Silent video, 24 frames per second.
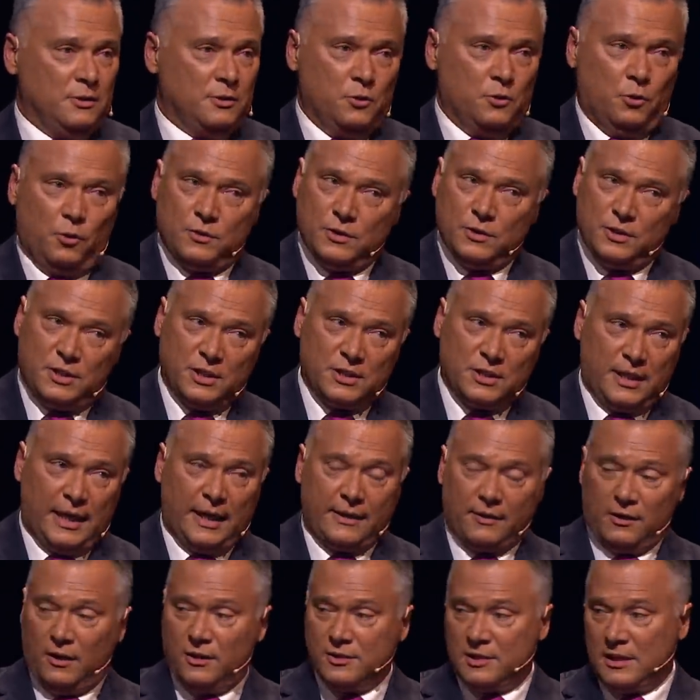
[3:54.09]
Gordon's just
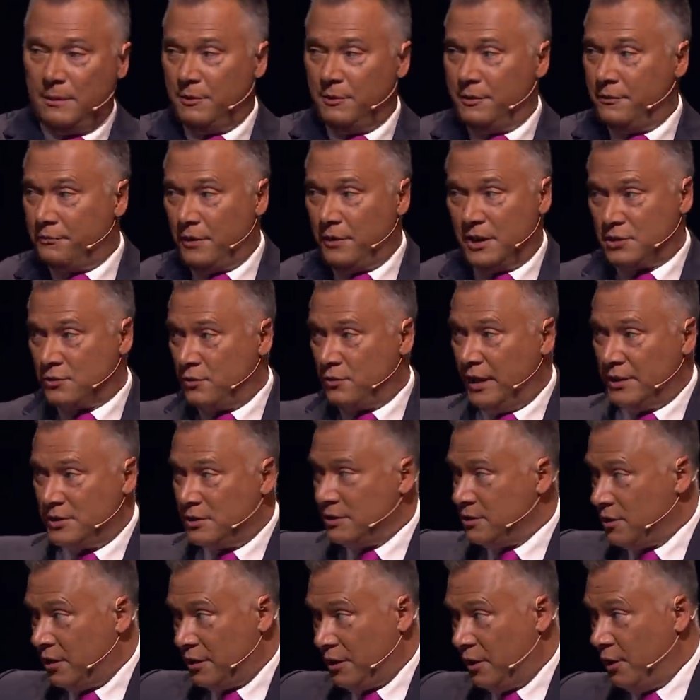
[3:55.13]
outlined some of the
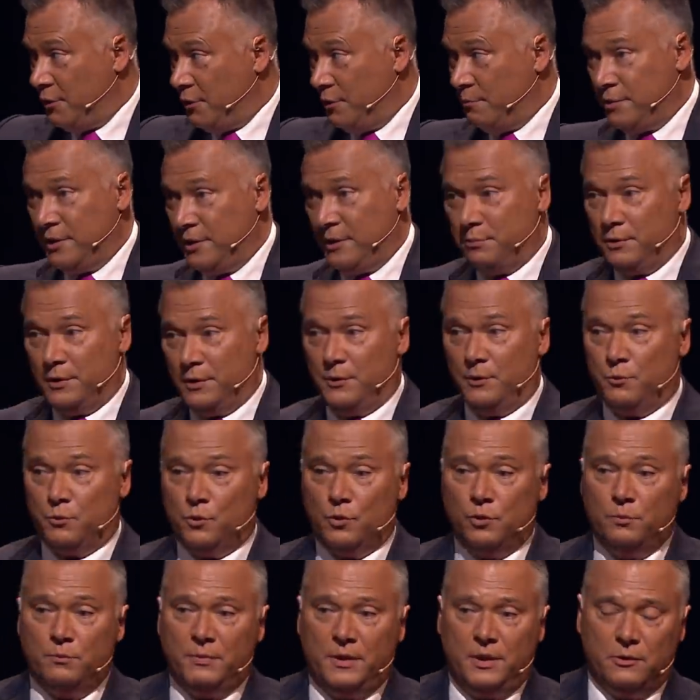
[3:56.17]
frustrations. I know that people in the
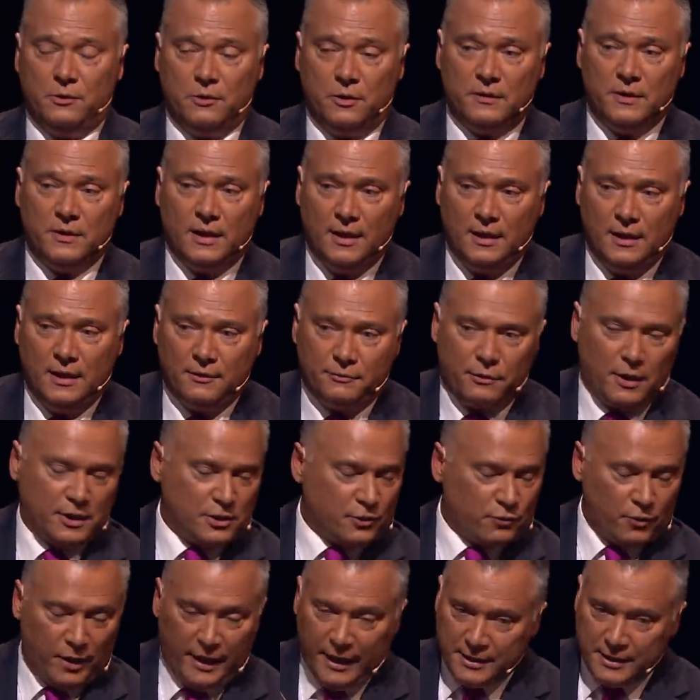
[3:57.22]
room here are
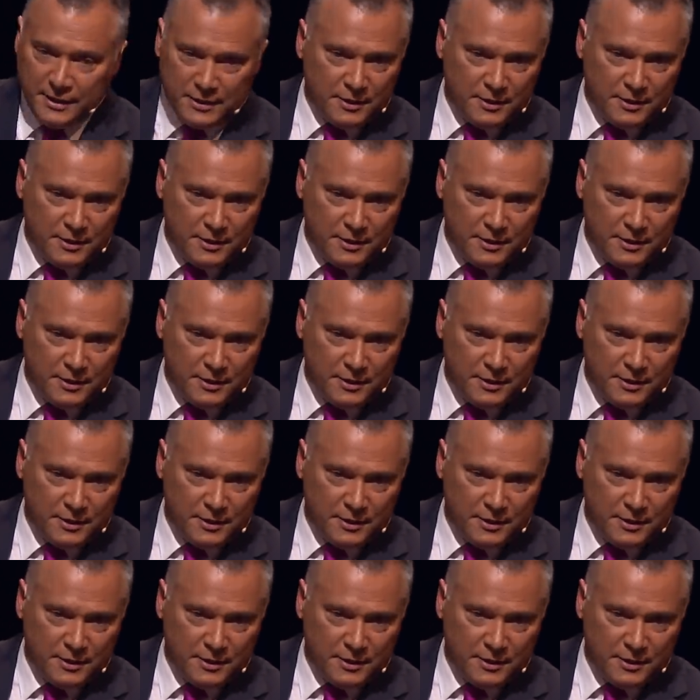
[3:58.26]
frustrated